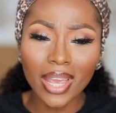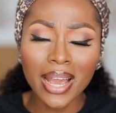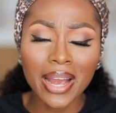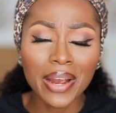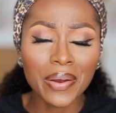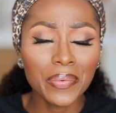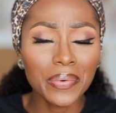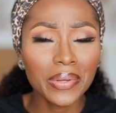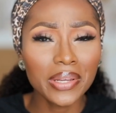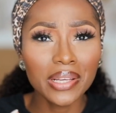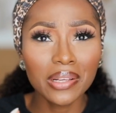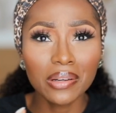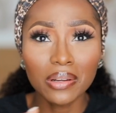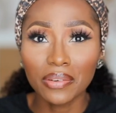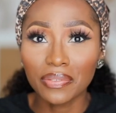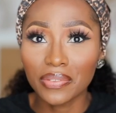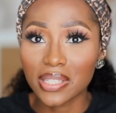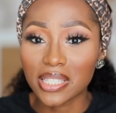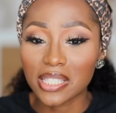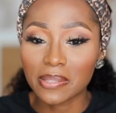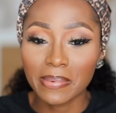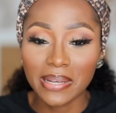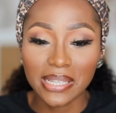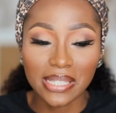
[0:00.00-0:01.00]
I really love
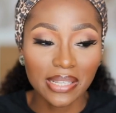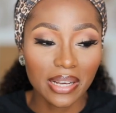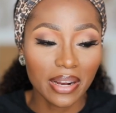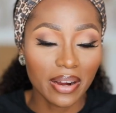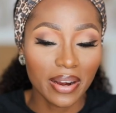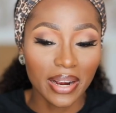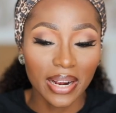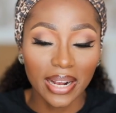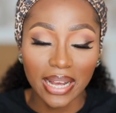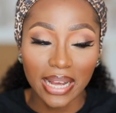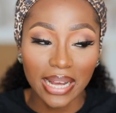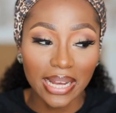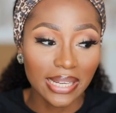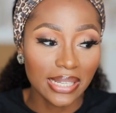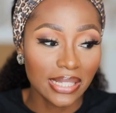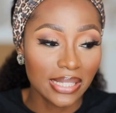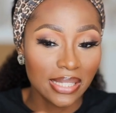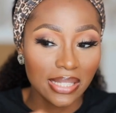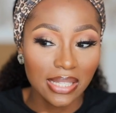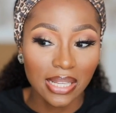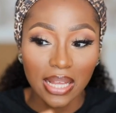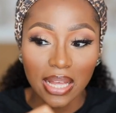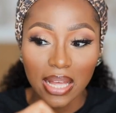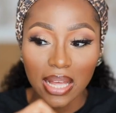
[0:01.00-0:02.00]
this mascara,
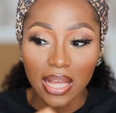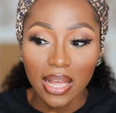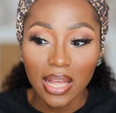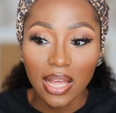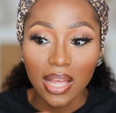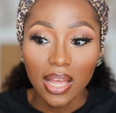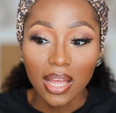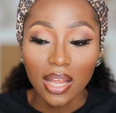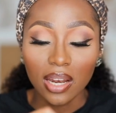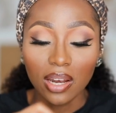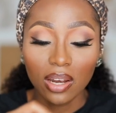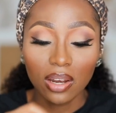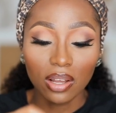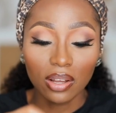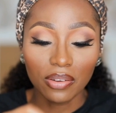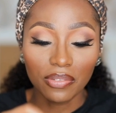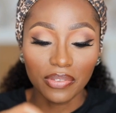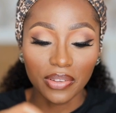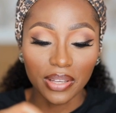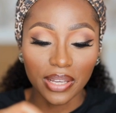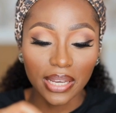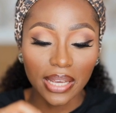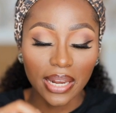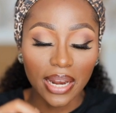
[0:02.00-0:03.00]
guys.
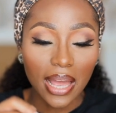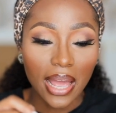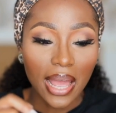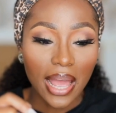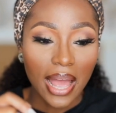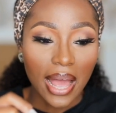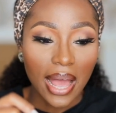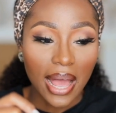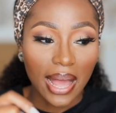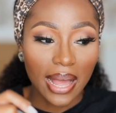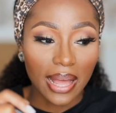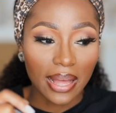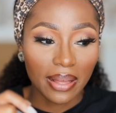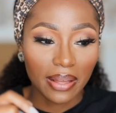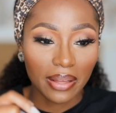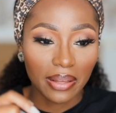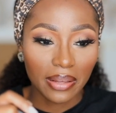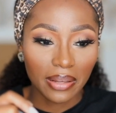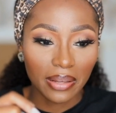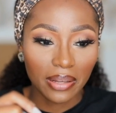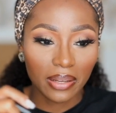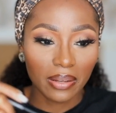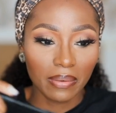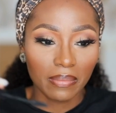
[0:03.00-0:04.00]
Love it.
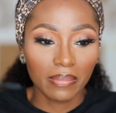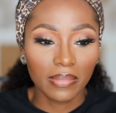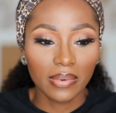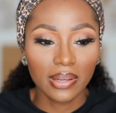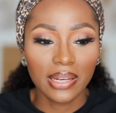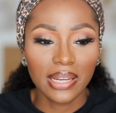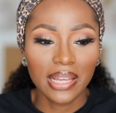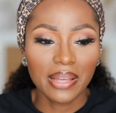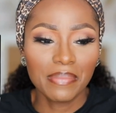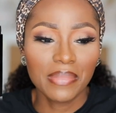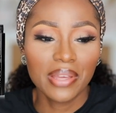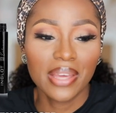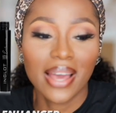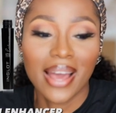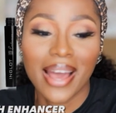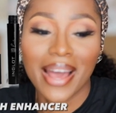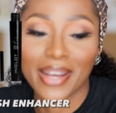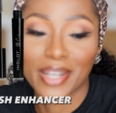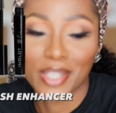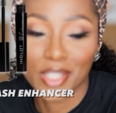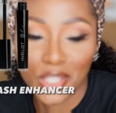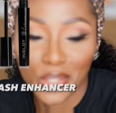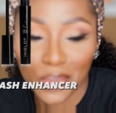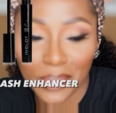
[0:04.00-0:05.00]
Let me
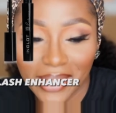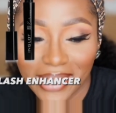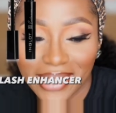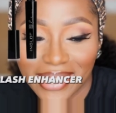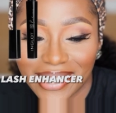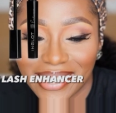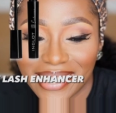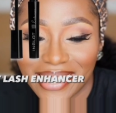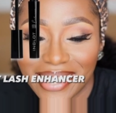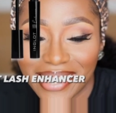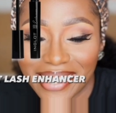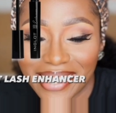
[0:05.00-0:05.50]
actually